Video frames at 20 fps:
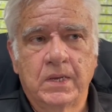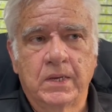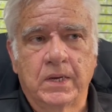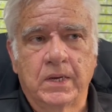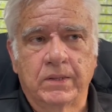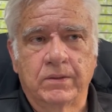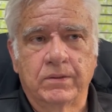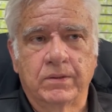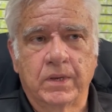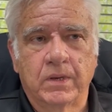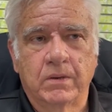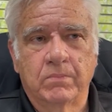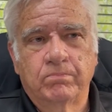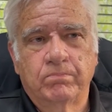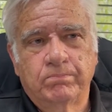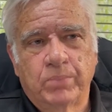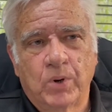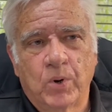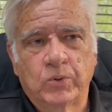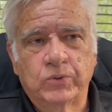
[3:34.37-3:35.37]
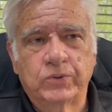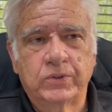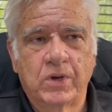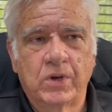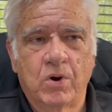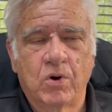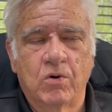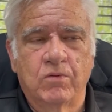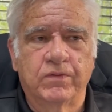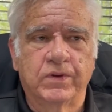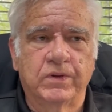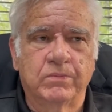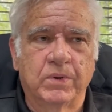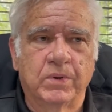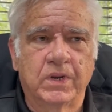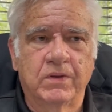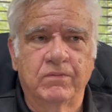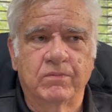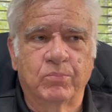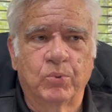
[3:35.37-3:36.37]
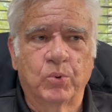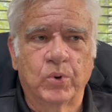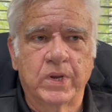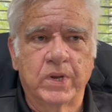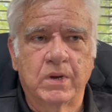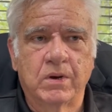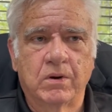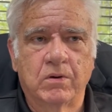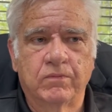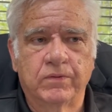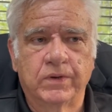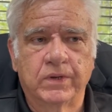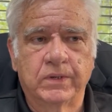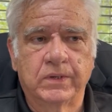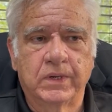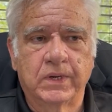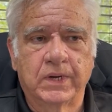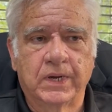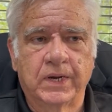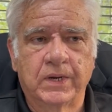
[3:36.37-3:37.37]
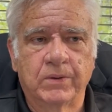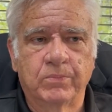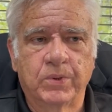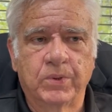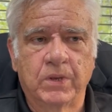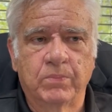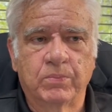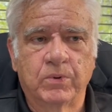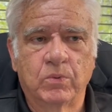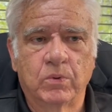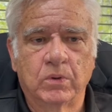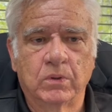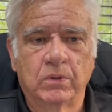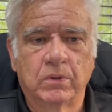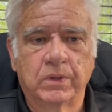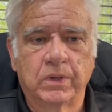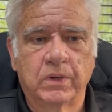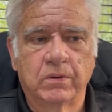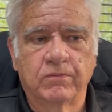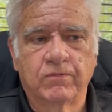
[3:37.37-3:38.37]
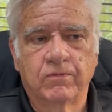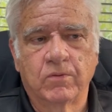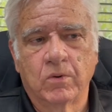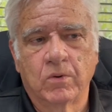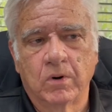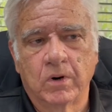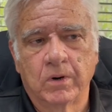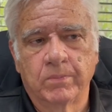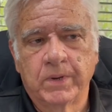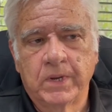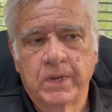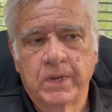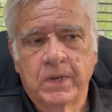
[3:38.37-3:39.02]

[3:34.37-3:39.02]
I think post-COVID, but even pre-COVID, people were looking for,